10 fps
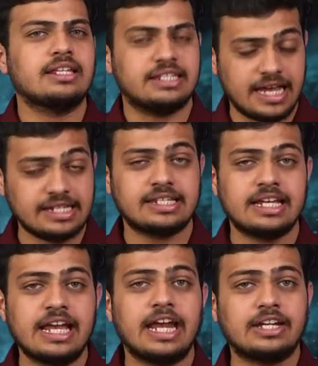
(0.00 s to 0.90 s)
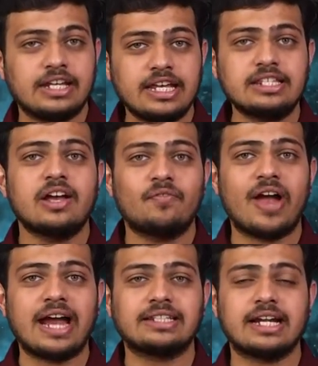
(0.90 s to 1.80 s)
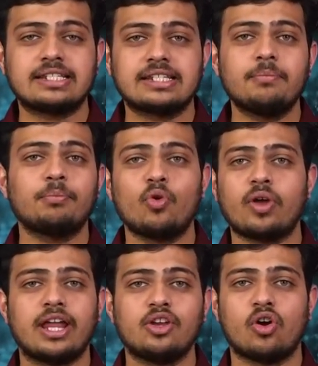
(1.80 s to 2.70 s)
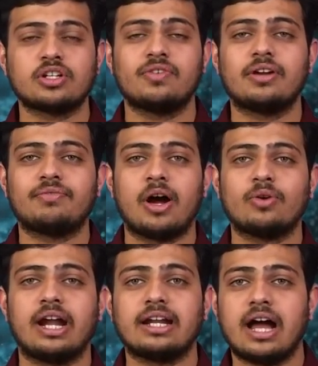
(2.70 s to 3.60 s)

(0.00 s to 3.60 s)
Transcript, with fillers: Yes, it is a fact that some prokaryotes were found at